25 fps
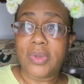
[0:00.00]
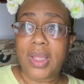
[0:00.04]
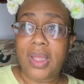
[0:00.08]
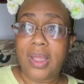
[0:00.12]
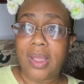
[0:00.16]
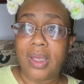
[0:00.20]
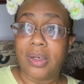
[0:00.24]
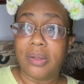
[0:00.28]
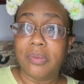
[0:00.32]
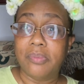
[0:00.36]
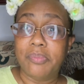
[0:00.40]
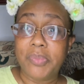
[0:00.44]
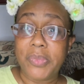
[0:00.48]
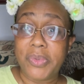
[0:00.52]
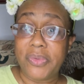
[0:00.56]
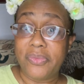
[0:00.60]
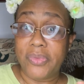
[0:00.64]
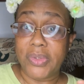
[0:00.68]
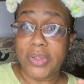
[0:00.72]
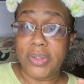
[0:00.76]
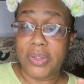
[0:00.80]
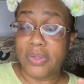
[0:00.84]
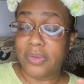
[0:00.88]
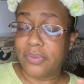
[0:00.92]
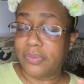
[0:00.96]
help me
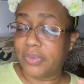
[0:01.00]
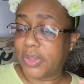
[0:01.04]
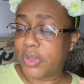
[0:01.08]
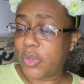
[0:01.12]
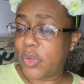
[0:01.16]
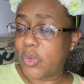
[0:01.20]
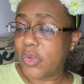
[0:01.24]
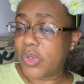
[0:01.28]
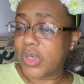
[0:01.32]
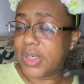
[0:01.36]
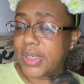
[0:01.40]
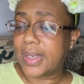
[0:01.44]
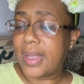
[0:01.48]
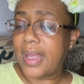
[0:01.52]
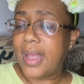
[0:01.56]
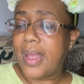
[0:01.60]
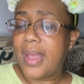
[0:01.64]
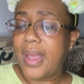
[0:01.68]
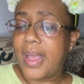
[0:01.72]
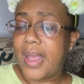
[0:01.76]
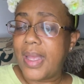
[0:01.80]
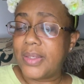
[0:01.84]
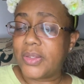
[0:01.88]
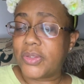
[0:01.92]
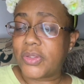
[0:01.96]
video record.
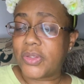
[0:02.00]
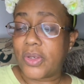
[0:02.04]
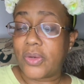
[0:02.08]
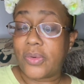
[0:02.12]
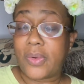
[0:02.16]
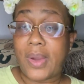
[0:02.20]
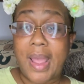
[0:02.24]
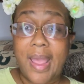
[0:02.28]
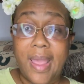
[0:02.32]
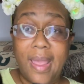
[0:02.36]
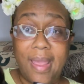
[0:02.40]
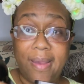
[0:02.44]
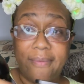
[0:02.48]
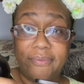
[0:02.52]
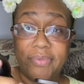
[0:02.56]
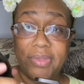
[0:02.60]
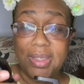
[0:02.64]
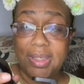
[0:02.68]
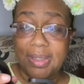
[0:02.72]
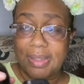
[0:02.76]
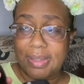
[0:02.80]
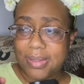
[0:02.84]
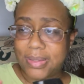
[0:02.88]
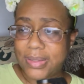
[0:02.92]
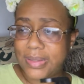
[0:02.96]
And so I have
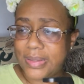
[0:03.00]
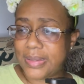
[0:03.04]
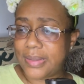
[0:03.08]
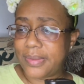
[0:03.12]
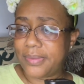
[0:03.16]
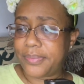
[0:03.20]
this.